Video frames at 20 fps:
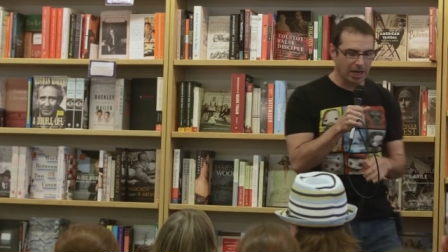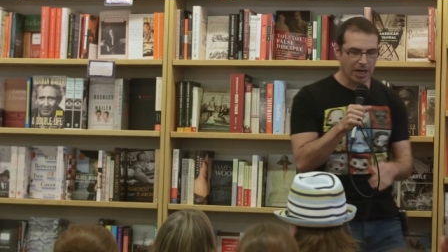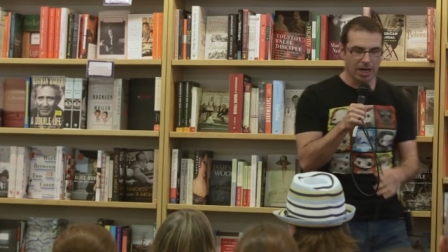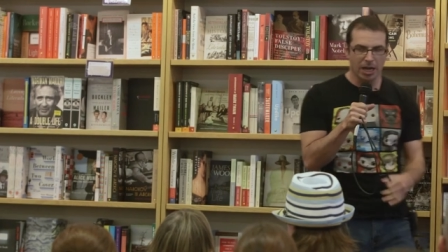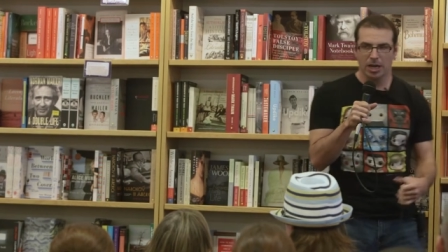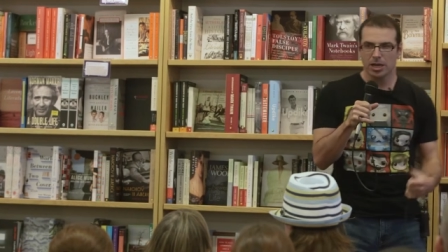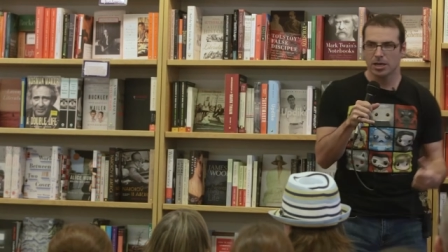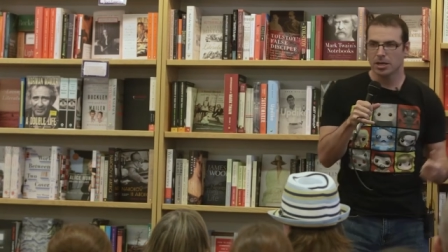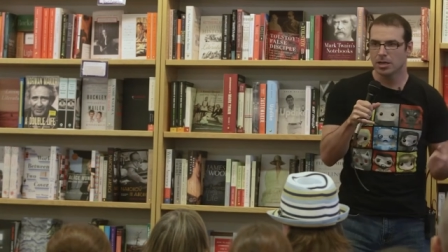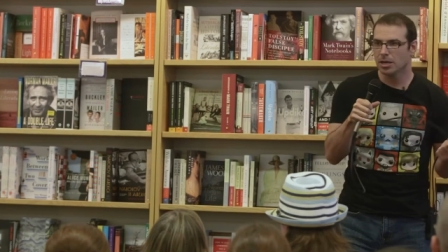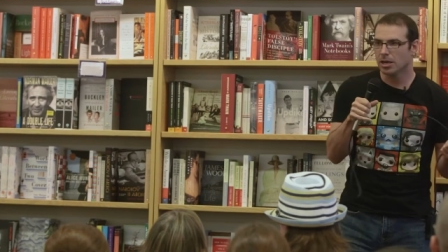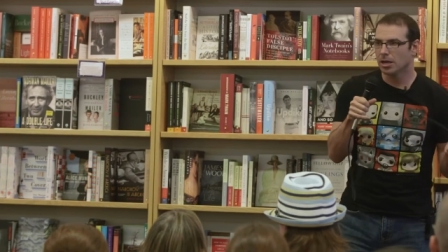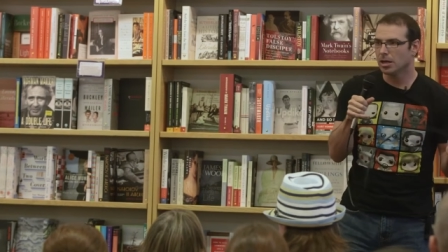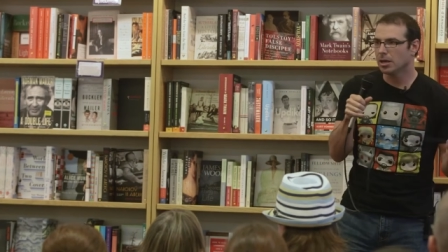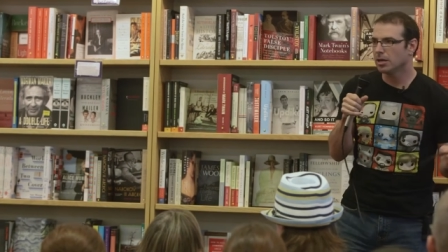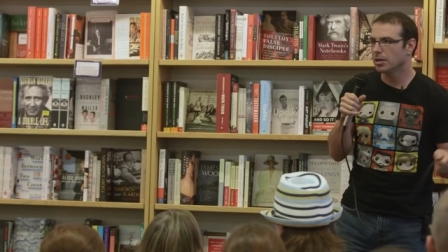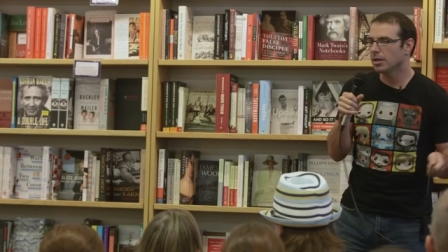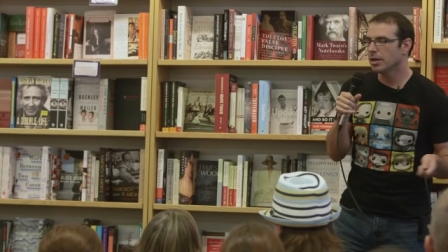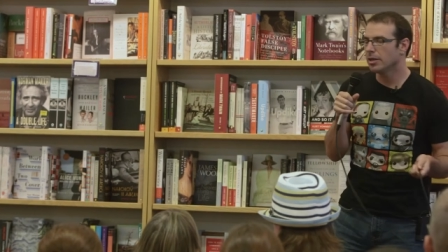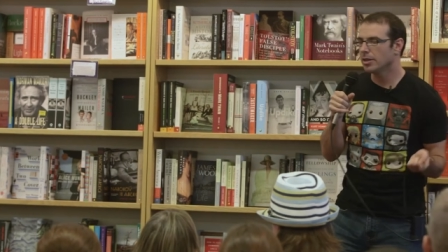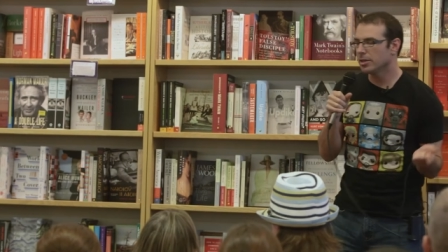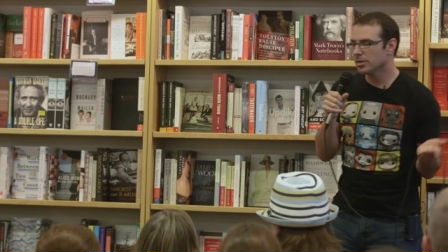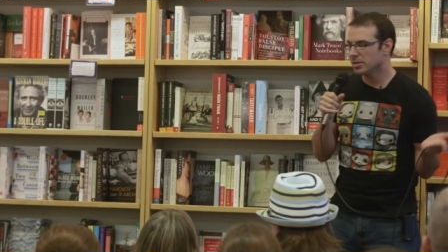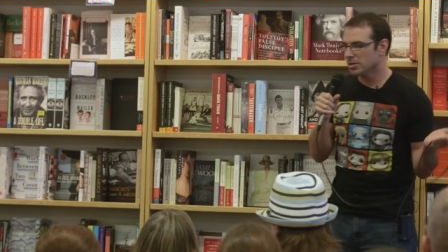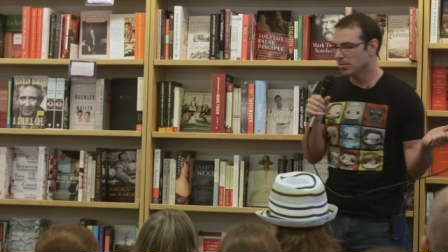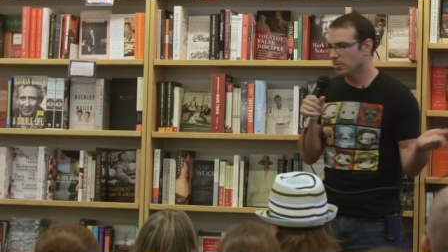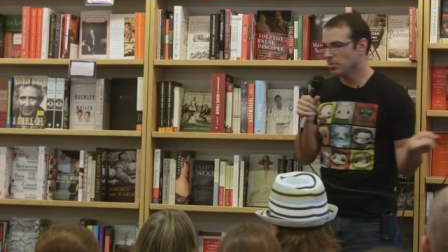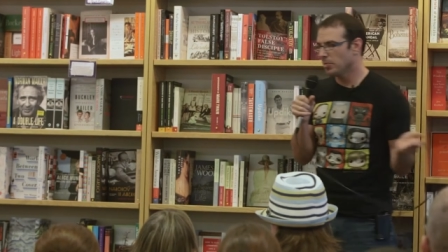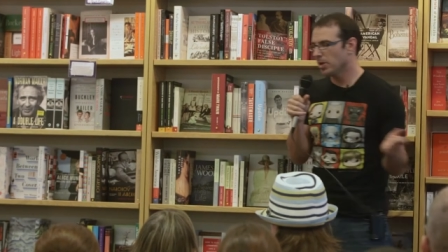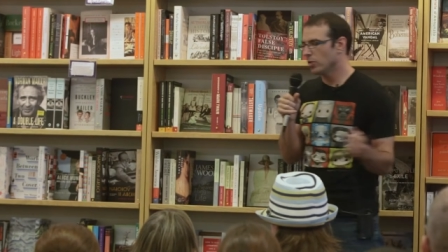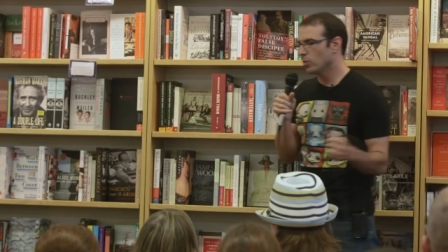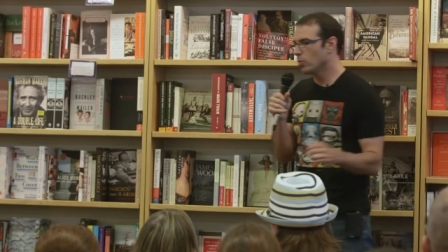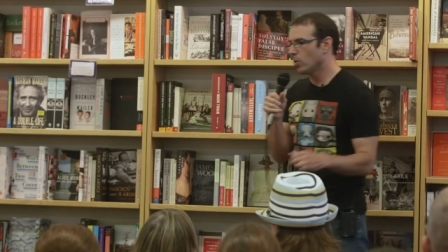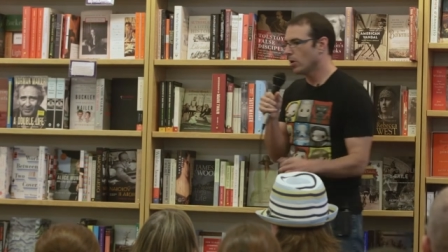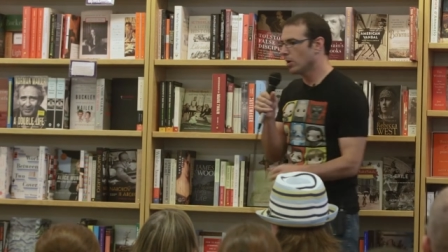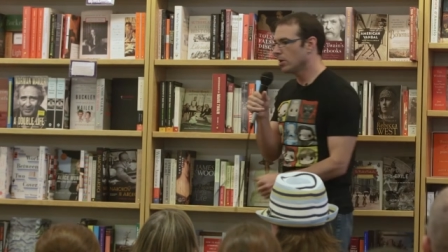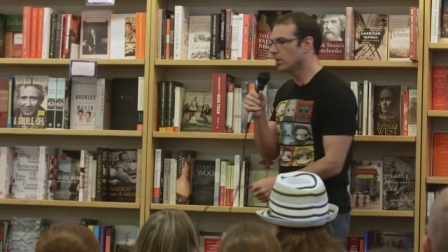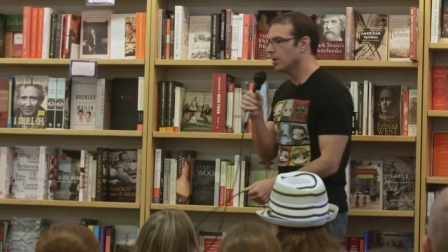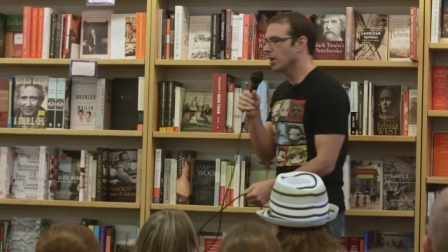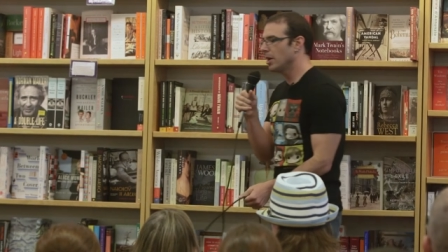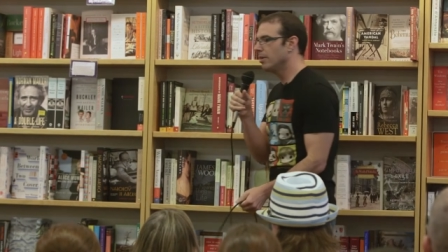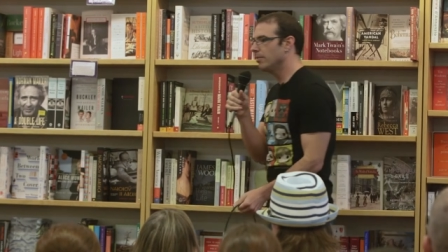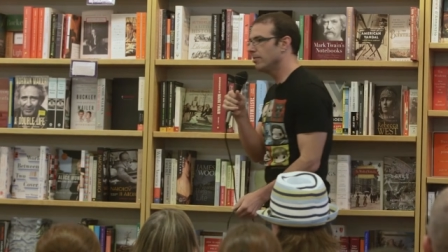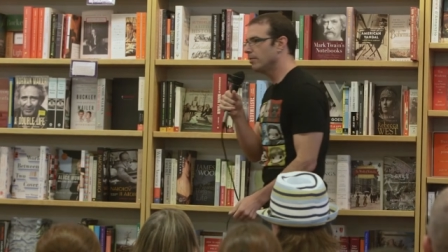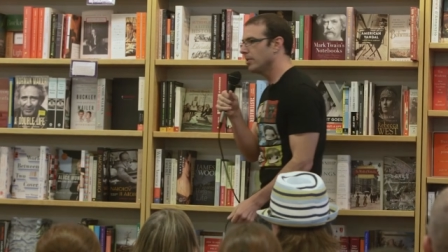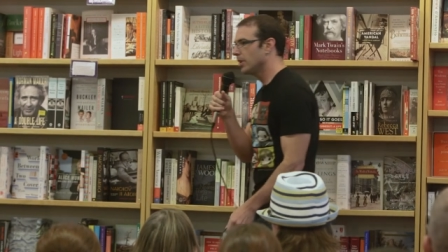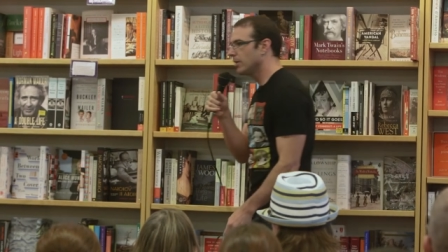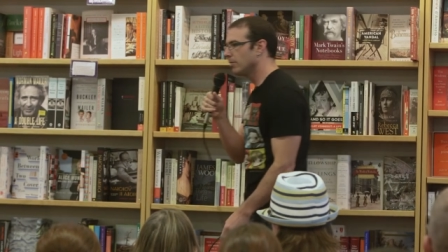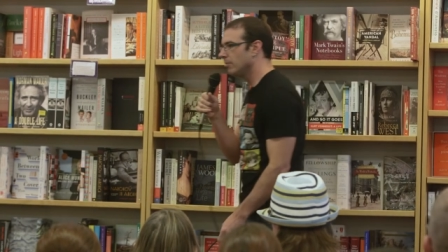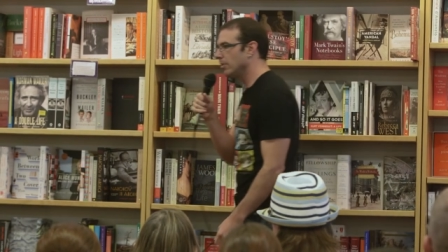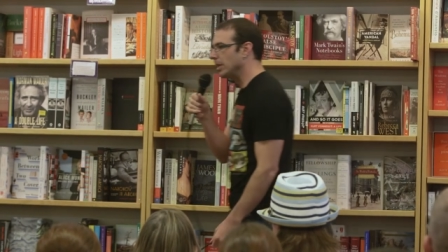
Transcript: and, uh, and then some about the water knife, and then